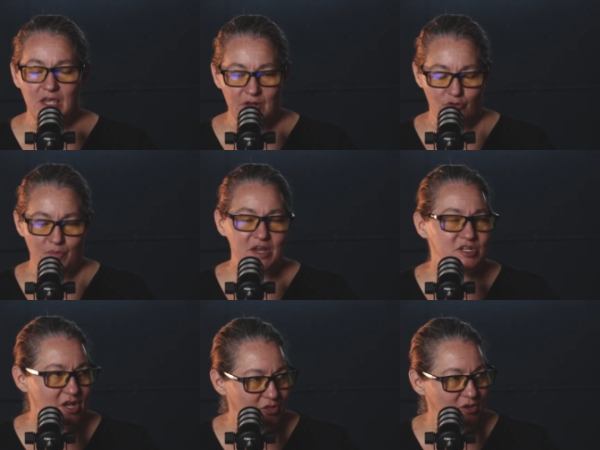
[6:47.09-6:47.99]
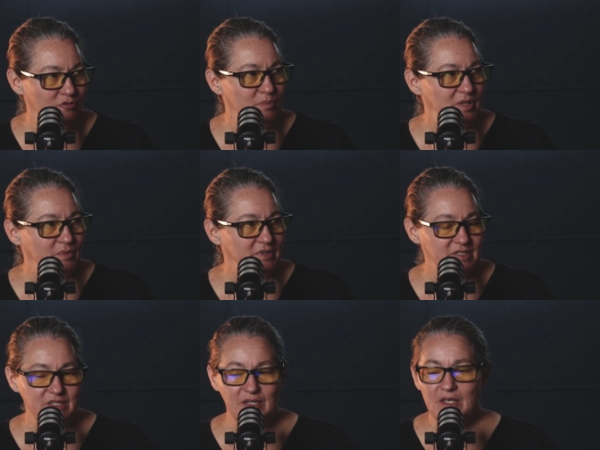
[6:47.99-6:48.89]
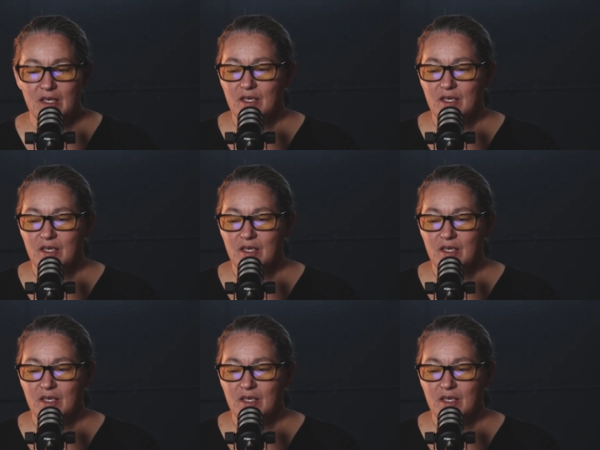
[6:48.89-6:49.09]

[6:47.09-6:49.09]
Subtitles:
information out there for people to see.